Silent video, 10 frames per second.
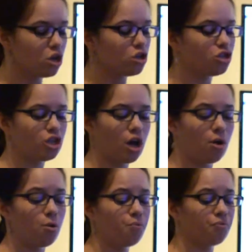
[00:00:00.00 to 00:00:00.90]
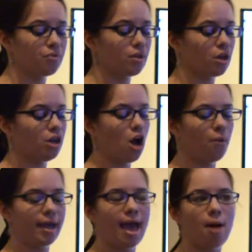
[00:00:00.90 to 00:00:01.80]
So,
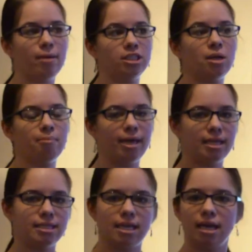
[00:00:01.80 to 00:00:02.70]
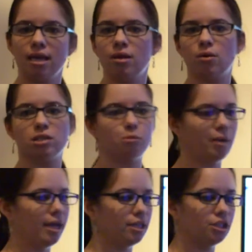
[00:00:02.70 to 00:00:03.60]
knowing how much PT,
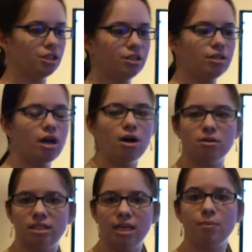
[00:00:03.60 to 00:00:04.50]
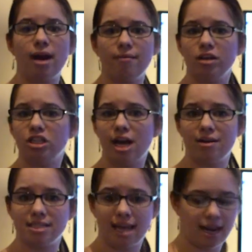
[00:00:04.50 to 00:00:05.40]
speech, OT, whatever your child
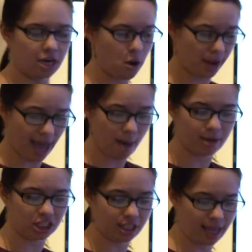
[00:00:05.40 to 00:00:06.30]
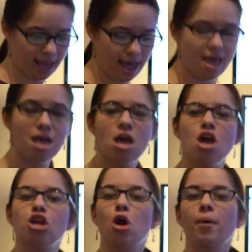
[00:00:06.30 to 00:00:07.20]
is getting, knowing how much they get.
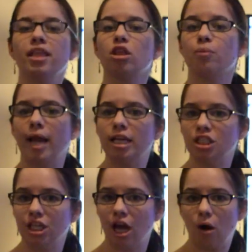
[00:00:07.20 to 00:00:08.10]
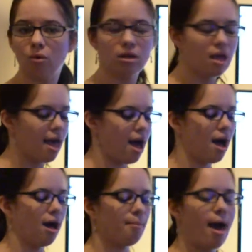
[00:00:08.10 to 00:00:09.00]
Knowing the ratio.
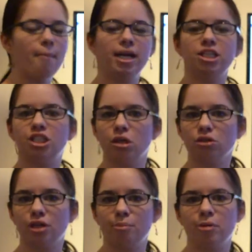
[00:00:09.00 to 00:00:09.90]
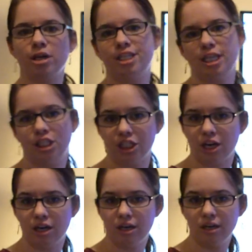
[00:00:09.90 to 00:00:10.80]
How many children per teacher.